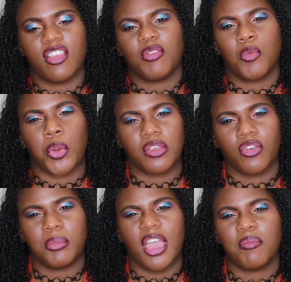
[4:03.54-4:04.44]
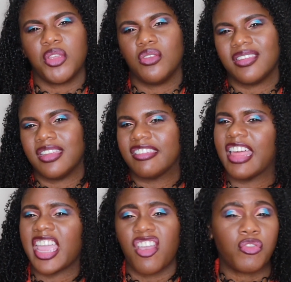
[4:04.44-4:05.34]
has been working for me. I've been using this
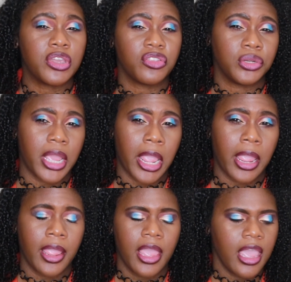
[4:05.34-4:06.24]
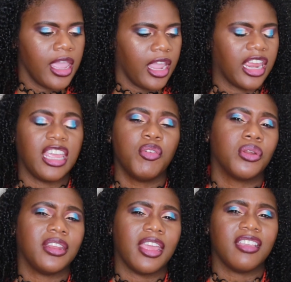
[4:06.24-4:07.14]
like every other day. And even
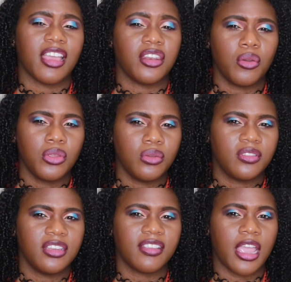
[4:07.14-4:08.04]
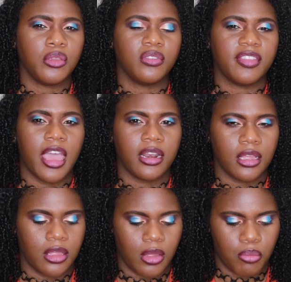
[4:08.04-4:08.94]
on the days I don't use this, I use that
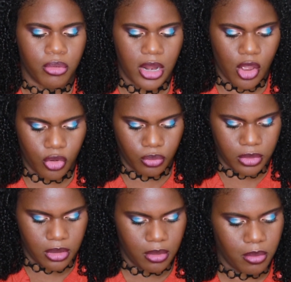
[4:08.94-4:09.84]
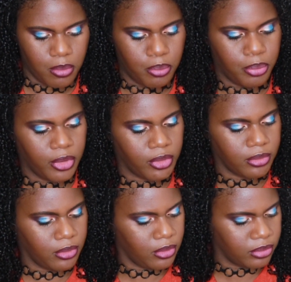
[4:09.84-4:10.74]
brown...
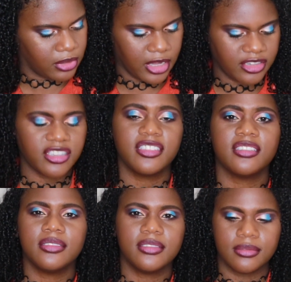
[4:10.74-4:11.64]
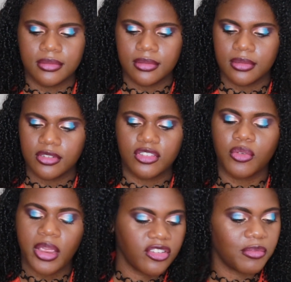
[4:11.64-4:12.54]
Ooh, I just
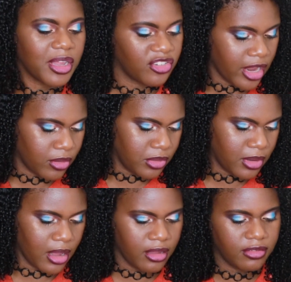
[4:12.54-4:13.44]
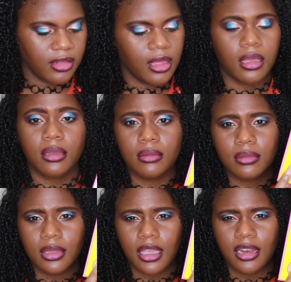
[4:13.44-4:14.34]
scratched my shadow, you guys. Look,
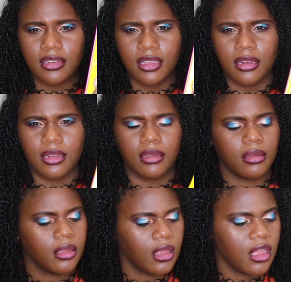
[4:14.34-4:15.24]
I got a dent in it.